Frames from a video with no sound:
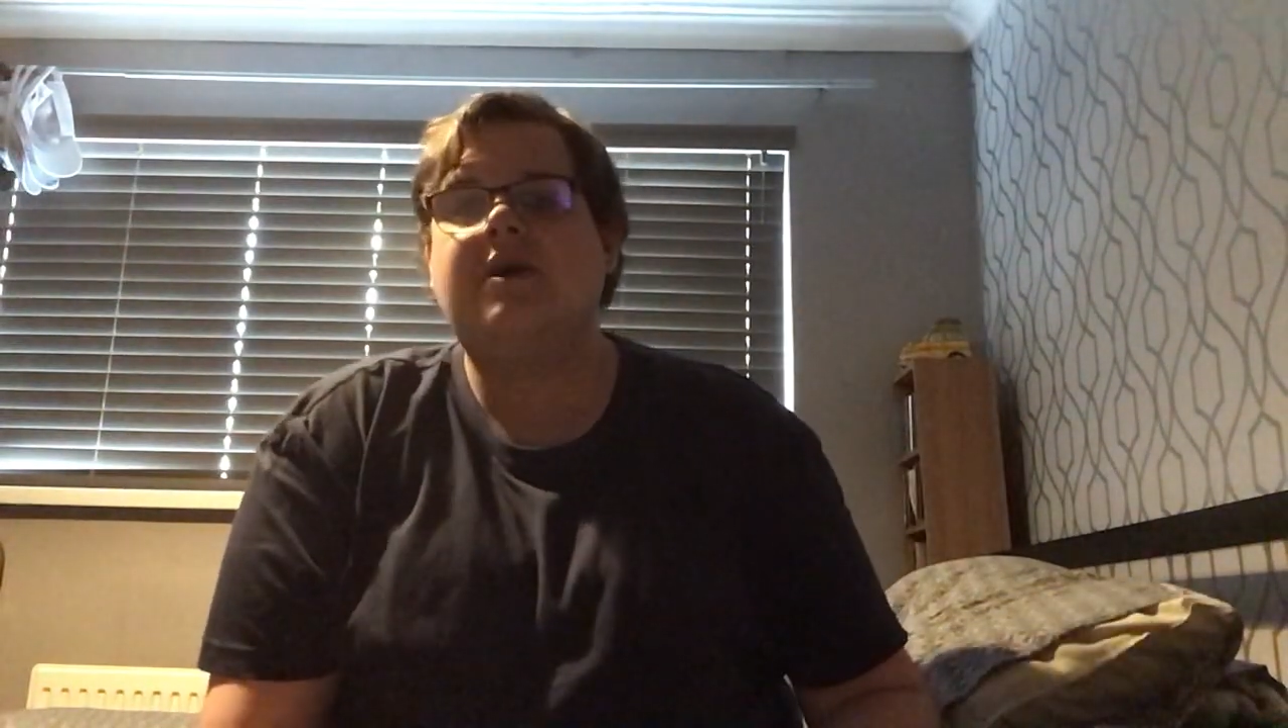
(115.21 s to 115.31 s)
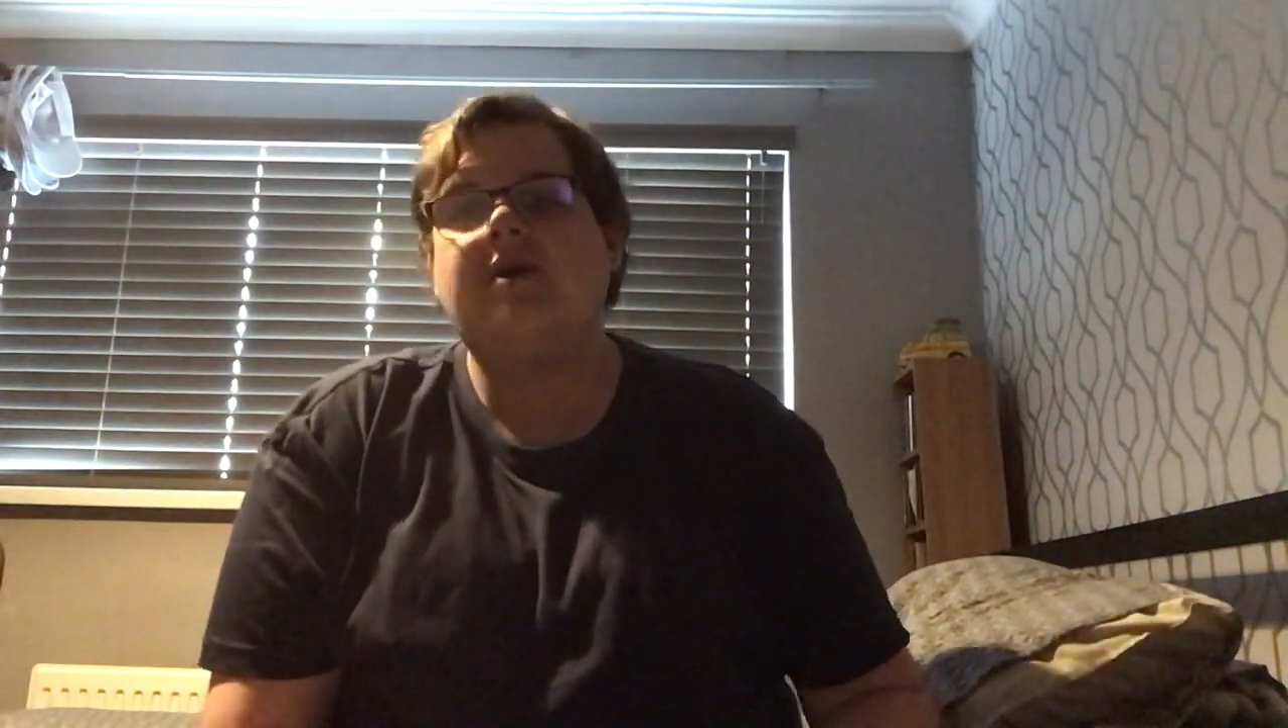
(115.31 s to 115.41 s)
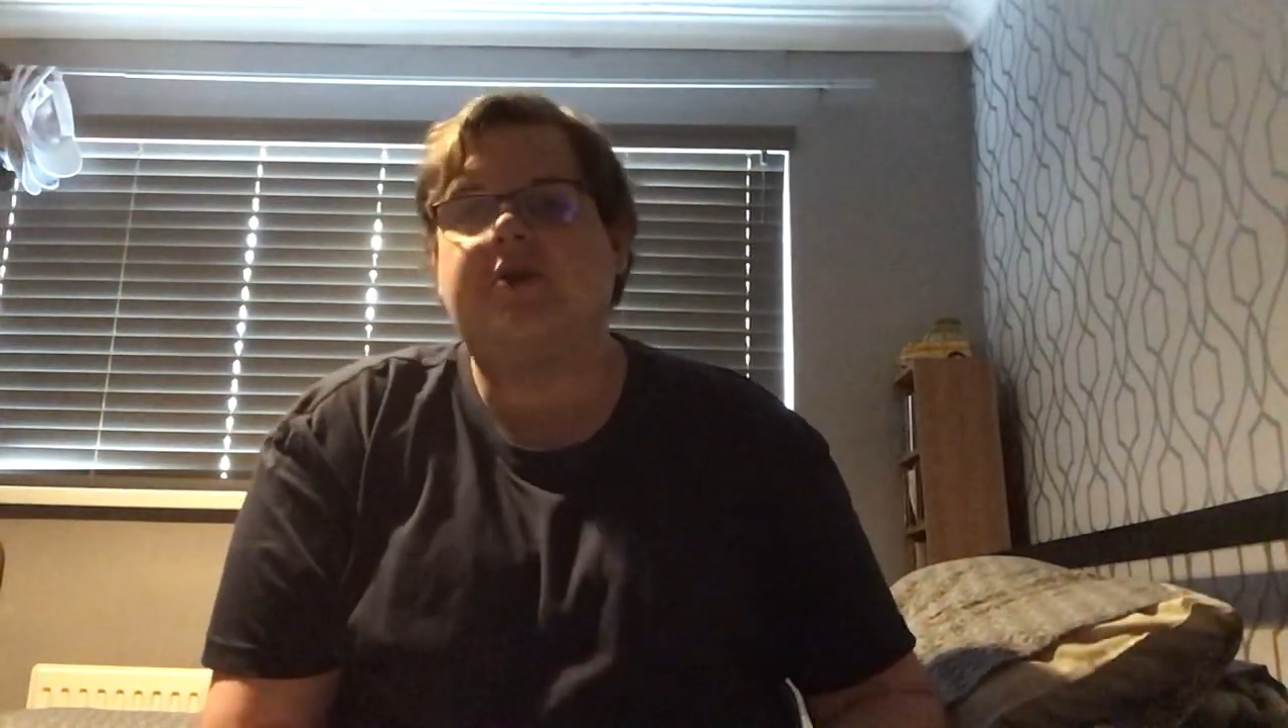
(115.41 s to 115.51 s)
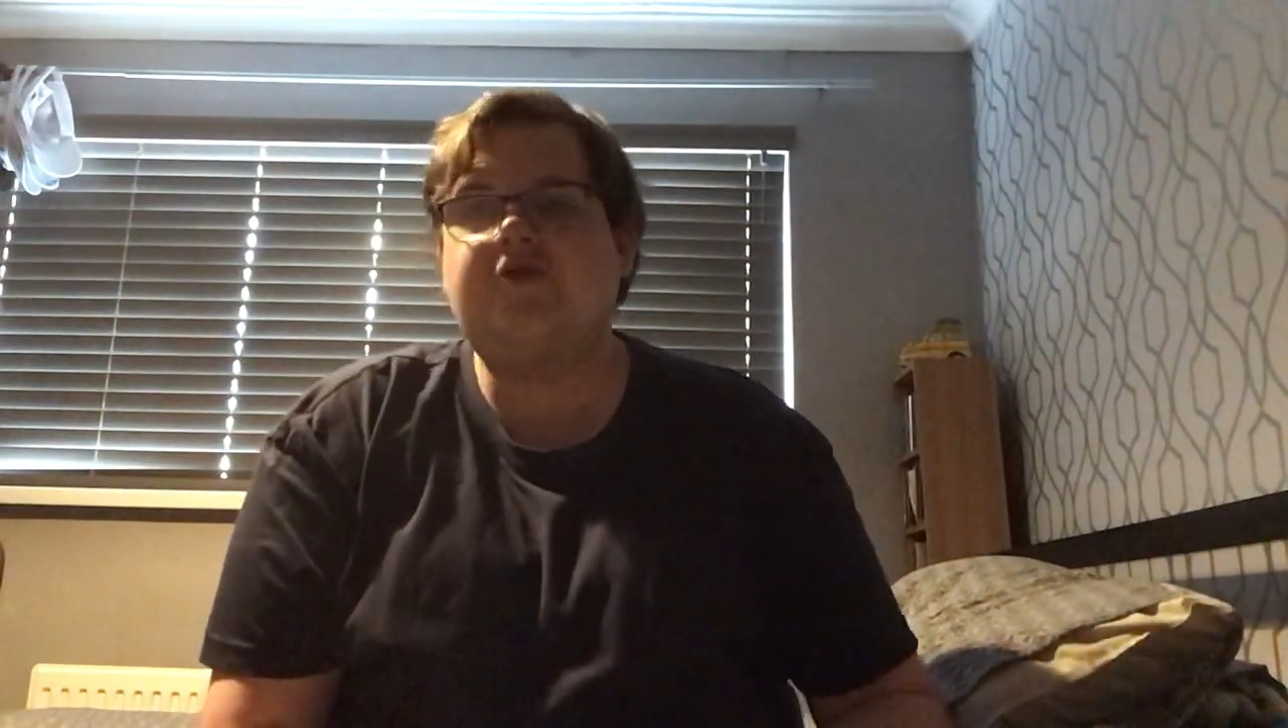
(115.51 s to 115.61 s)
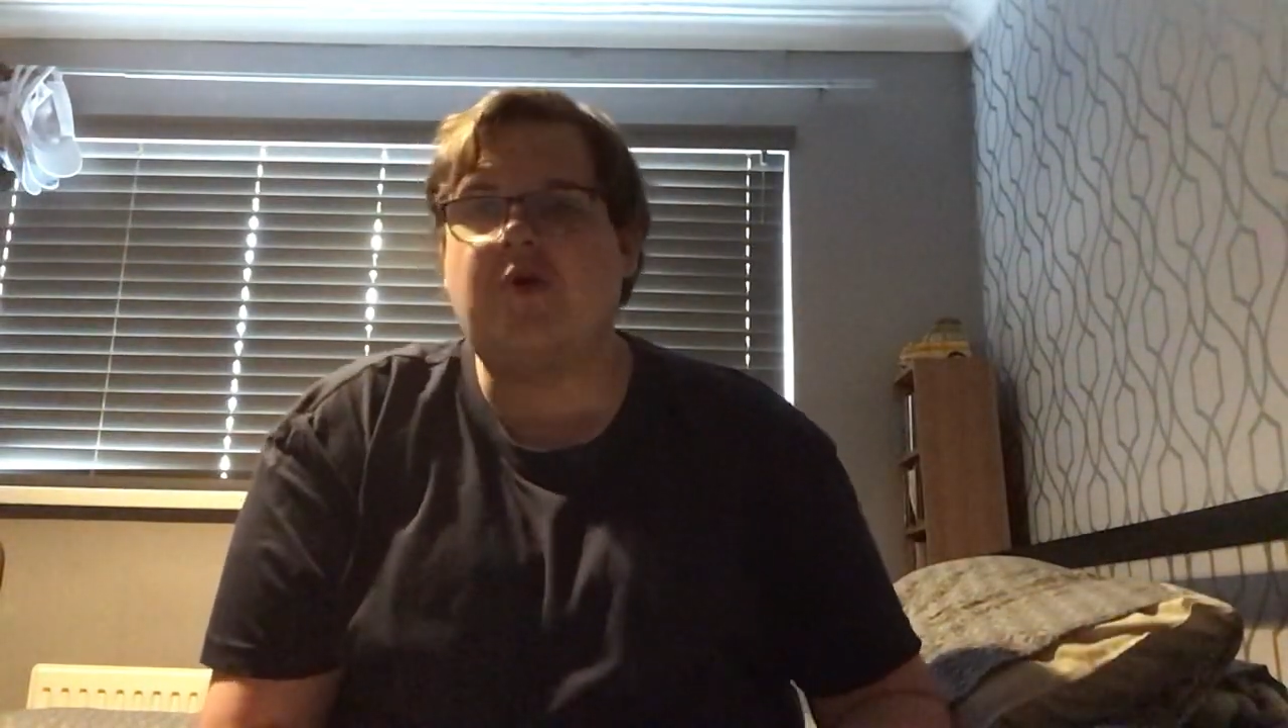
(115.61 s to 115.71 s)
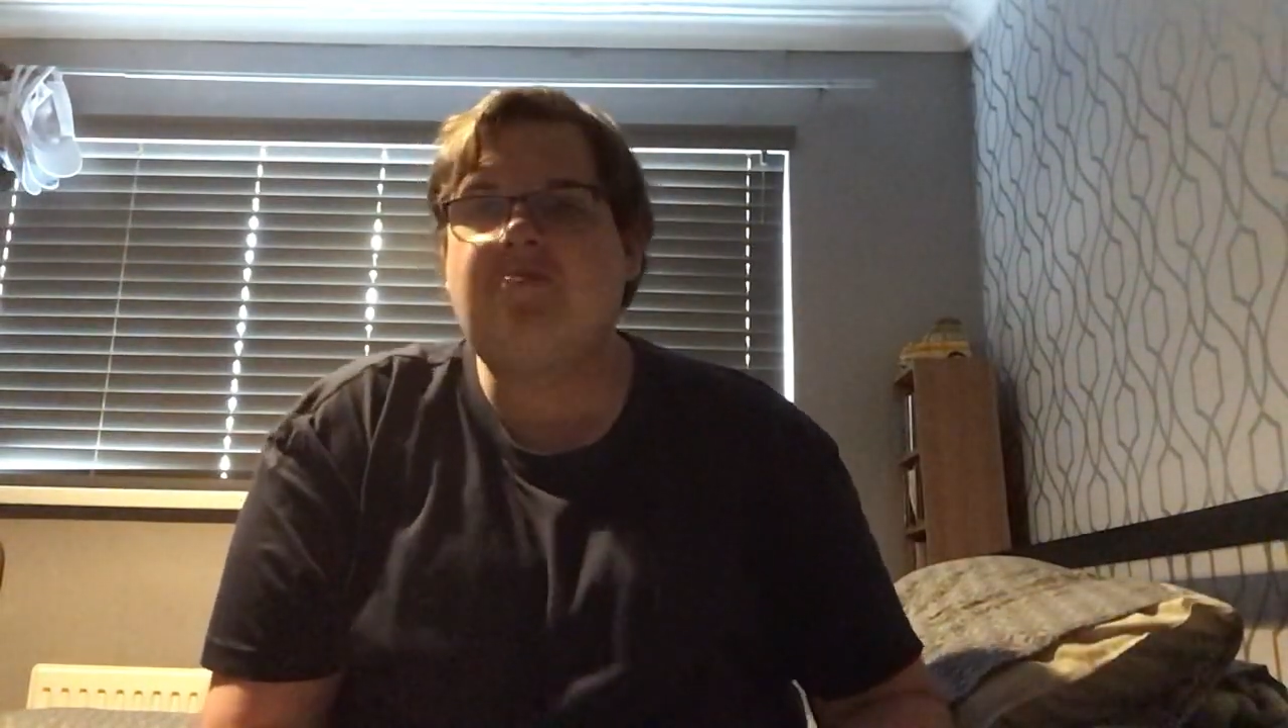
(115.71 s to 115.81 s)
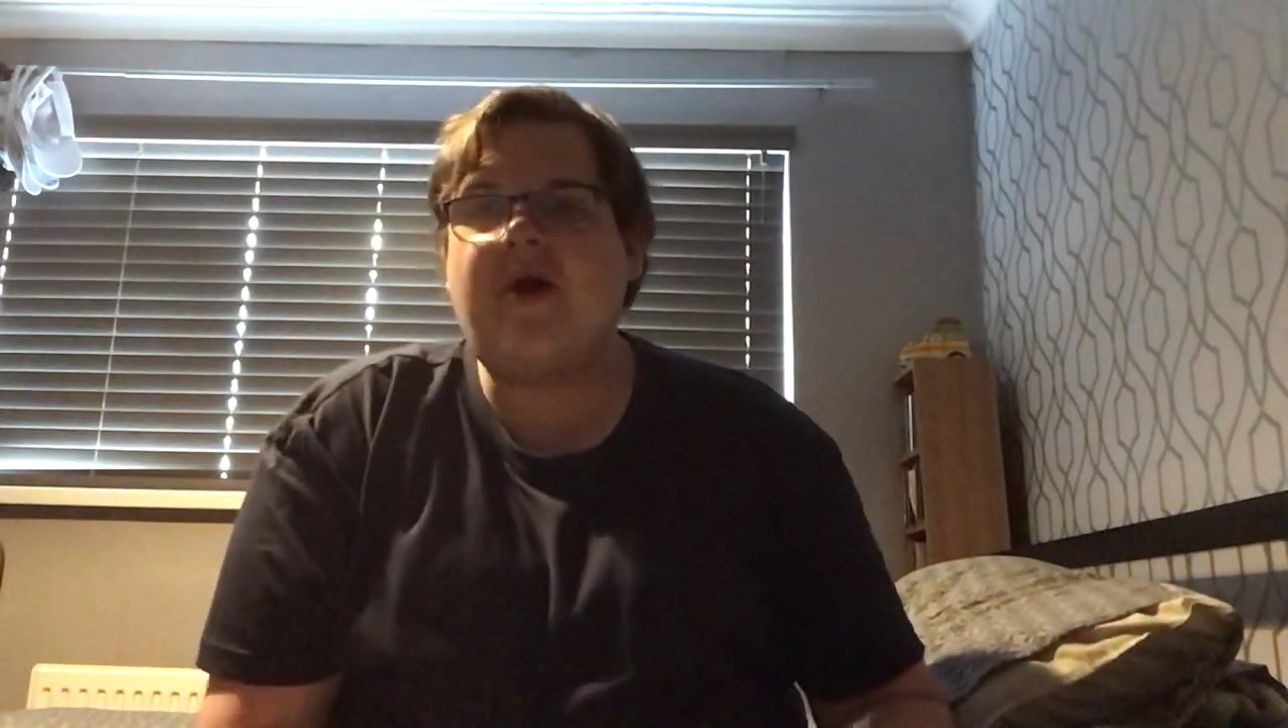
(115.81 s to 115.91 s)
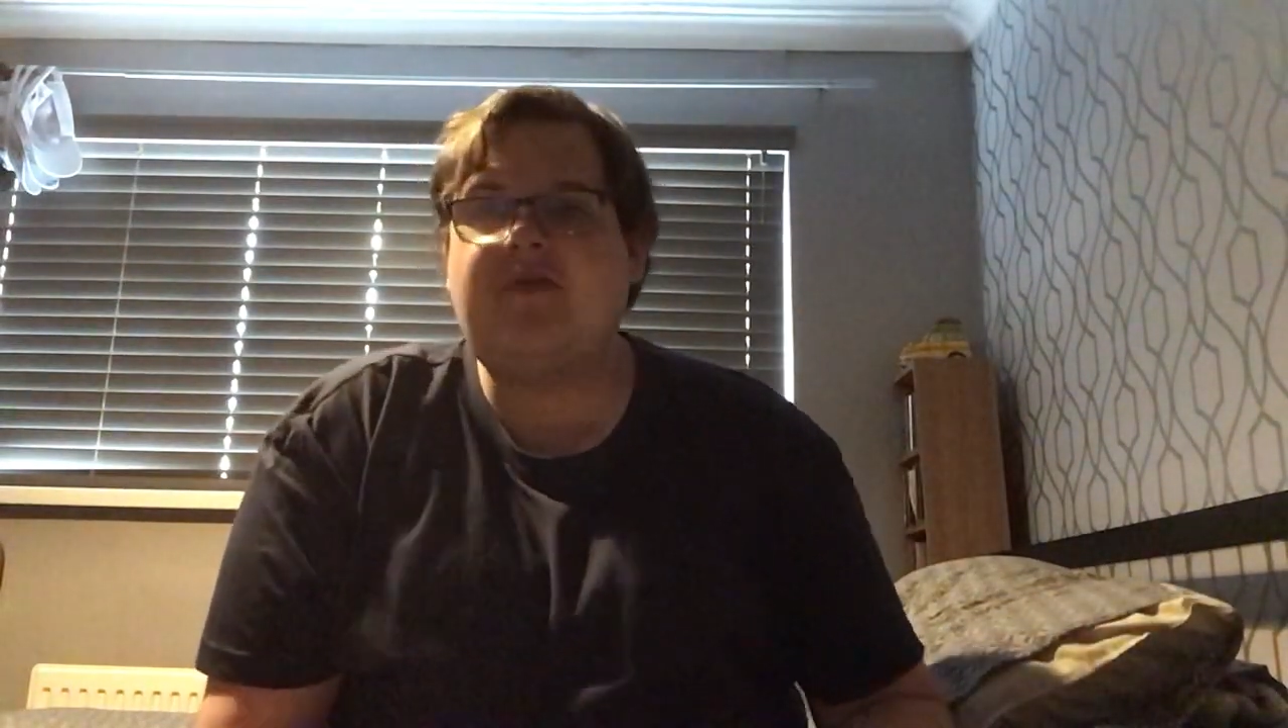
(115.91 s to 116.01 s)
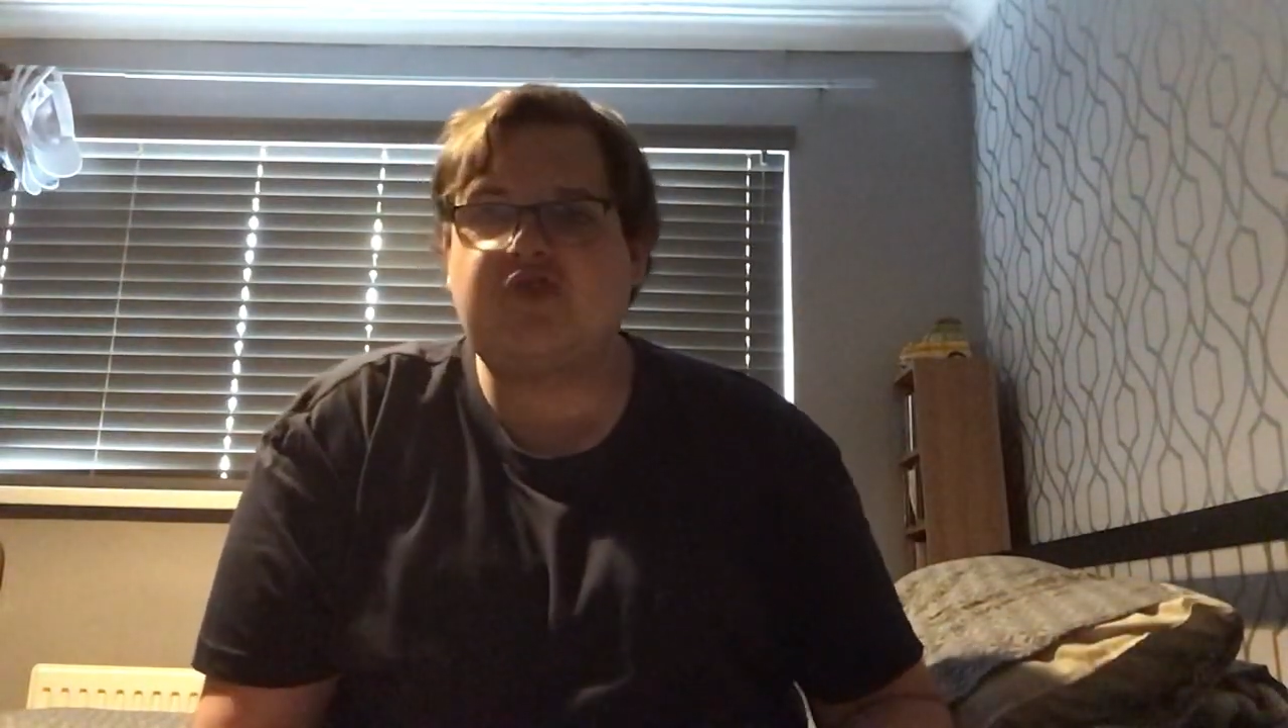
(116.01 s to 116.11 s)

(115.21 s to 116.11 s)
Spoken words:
And Joe Brown's